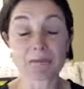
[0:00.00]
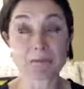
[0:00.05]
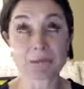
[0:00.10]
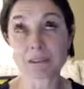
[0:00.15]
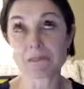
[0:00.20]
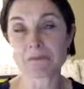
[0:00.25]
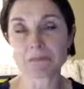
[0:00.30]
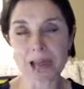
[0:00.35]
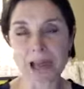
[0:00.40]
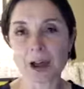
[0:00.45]

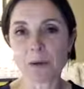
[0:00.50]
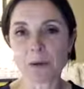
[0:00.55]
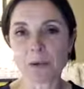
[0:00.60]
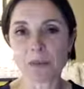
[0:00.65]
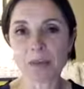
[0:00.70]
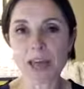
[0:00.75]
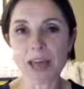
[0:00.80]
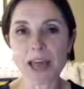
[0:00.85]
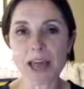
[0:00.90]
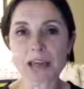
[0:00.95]
now
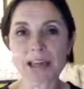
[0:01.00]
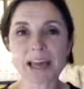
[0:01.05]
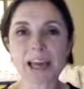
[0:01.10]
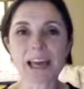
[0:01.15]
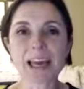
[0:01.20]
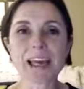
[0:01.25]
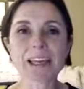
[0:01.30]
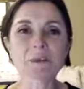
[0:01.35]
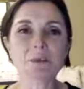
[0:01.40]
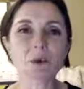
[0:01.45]
and then.
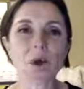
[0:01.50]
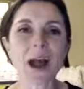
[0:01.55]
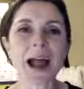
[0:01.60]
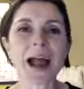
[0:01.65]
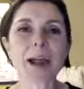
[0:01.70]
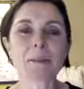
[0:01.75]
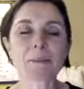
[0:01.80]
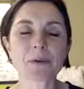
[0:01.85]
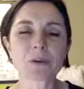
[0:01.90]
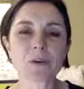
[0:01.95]
It's what
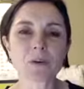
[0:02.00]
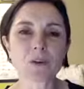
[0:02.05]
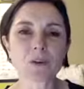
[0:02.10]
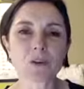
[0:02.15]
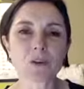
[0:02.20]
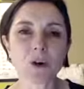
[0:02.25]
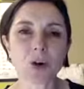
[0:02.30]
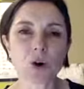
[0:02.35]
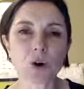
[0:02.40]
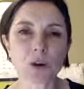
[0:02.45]

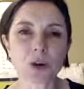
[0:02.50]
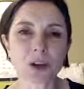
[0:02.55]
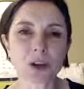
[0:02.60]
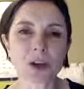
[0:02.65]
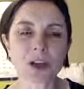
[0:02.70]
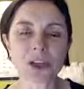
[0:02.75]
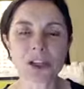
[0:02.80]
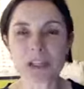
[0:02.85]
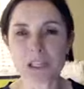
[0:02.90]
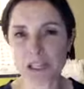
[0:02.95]
happens on a
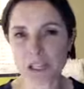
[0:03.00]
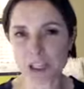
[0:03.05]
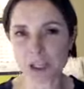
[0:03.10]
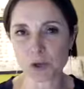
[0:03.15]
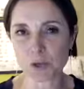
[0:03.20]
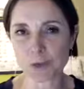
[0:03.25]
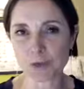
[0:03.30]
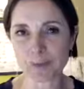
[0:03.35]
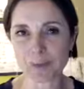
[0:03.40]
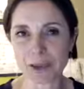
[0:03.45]

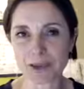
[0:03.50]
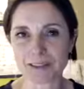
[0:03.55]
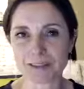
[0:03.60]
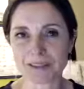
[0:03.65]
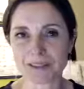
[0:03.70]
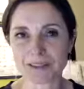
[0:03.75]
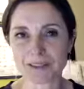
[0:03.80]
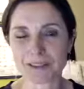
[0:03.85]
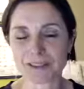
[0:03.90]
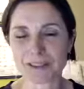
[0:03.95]
continual
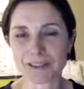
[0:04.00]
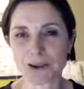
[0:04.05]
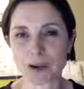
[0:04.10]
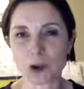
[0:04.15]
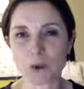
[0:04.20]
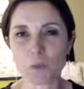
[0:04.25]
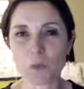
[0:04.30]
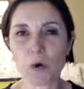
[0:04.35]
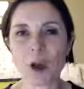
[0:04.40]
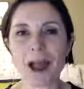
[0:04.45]
basis,
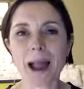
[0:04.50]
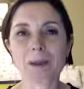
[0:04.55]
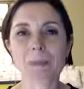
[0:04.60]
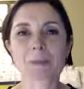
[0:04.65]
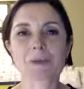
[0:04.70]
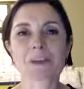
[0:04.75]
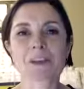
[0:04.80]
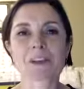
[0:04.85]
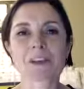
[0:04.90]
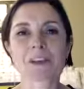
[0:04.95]
what
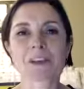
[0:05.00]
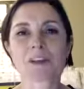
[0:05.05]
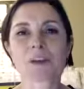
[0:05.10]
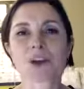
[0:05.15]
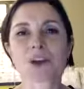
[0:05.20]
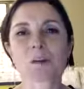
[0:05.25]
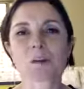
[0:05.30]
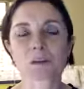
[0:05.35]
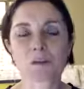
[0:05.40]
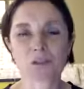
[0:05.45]
happens in
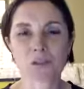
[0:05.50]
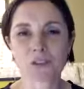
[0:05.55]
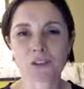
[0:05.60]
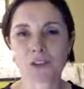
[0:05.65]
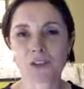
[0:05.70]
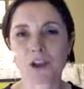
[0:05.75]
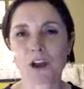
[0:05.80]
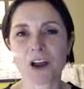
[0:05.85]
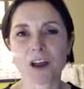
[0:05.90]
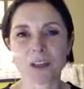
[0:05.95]
terms of the
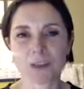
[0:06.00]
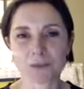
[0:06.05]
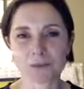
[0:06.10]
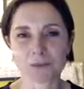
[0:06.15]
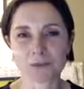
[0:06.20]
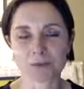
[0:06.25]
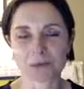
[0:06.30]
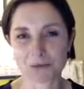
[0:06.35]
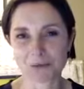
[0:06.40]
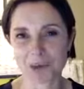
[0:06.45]

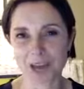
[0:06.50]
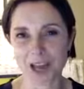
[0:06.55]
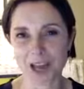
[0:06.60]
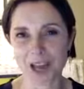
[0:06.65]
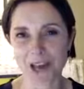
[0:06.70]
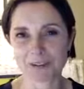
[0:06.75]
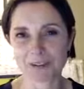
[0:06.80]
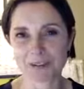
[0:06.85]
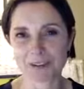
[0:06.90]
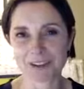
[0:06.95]
cycles that we
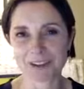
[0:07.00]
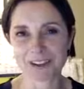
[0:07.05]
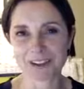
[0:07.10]
have.